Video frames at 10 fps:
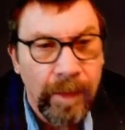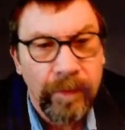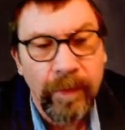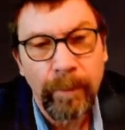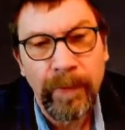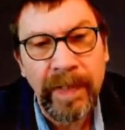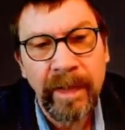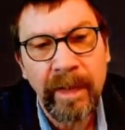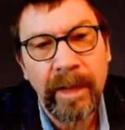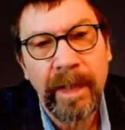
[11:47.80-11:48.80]
So I'm
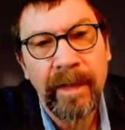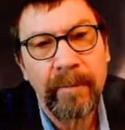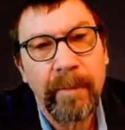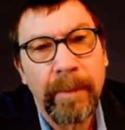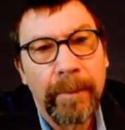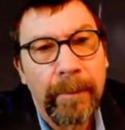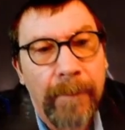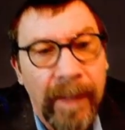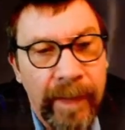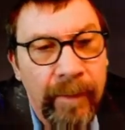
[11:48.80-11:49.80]
bringing in
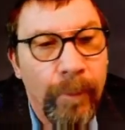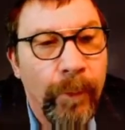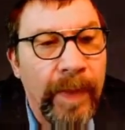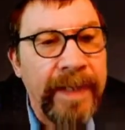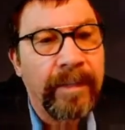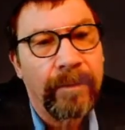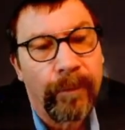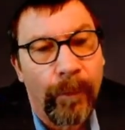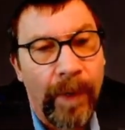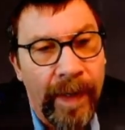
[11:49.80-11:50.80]
my rate of
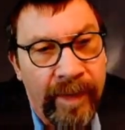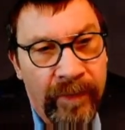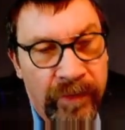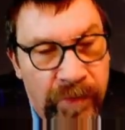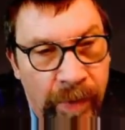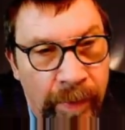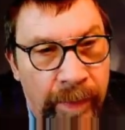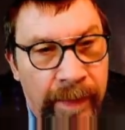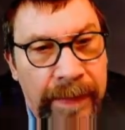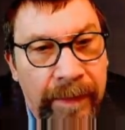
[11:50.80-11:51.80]
rise chart.
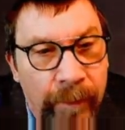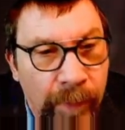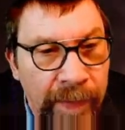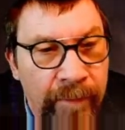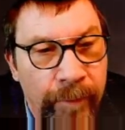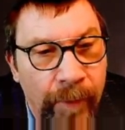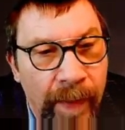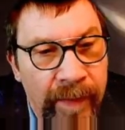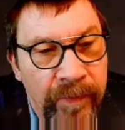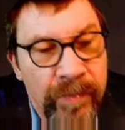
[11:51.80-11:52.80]
Now the rate of
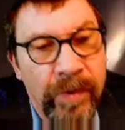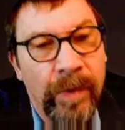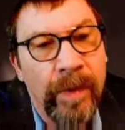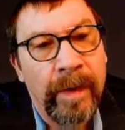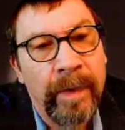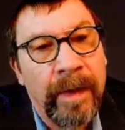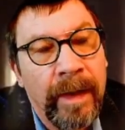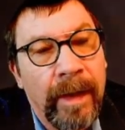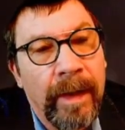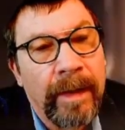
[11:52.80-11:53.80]
rise chart
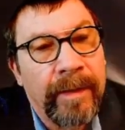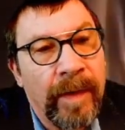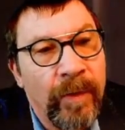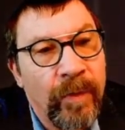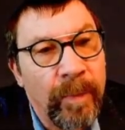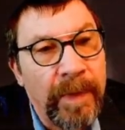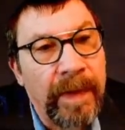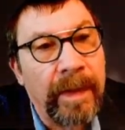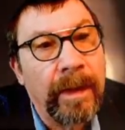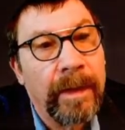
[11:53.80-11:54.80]
tells
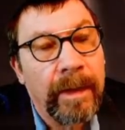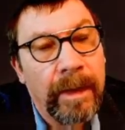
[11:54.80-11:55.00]
me,